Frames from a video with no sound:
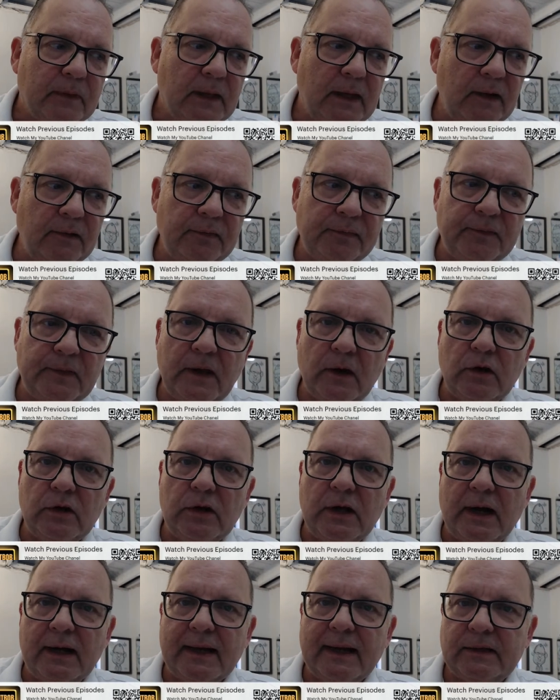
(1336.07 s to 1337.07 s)
if they're
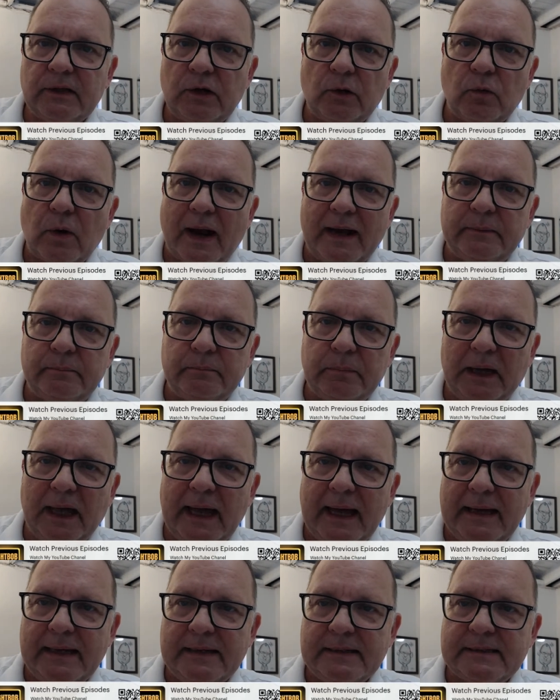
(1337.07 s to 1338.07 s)
not at the right
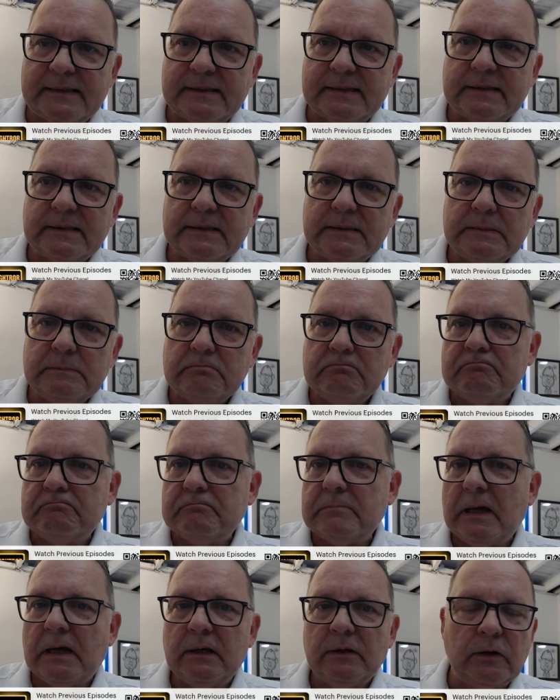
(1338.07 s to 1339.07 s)
place,
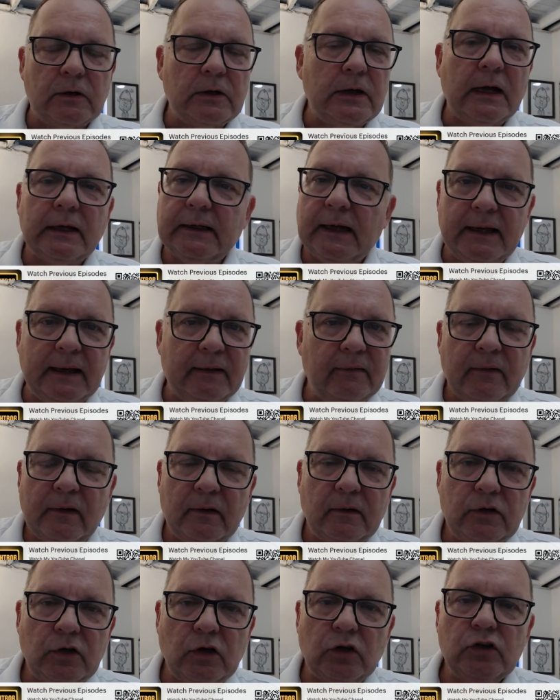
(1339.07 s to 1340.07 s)
you're not
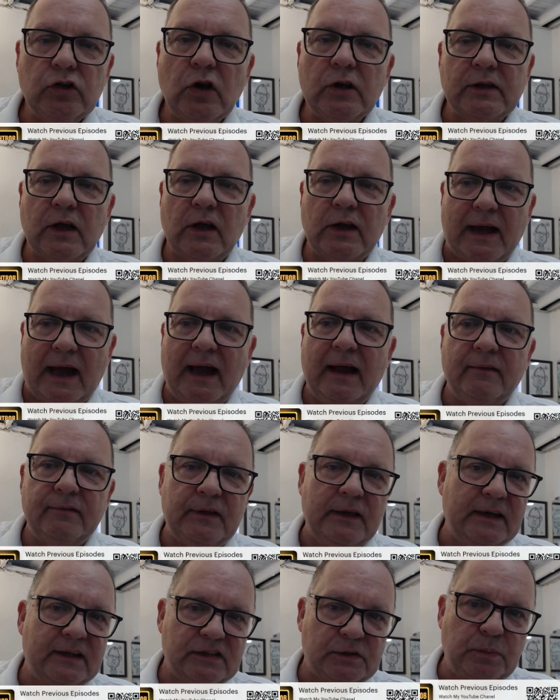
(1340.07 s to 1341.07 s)
gonna have
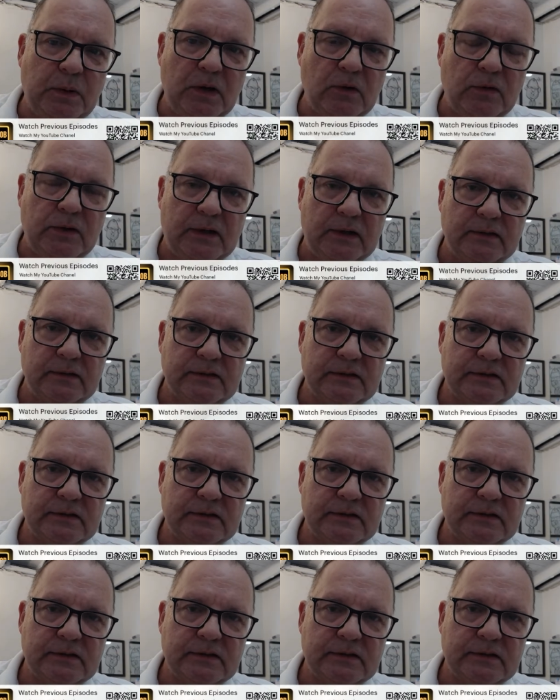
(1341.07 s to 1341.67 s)
the experience.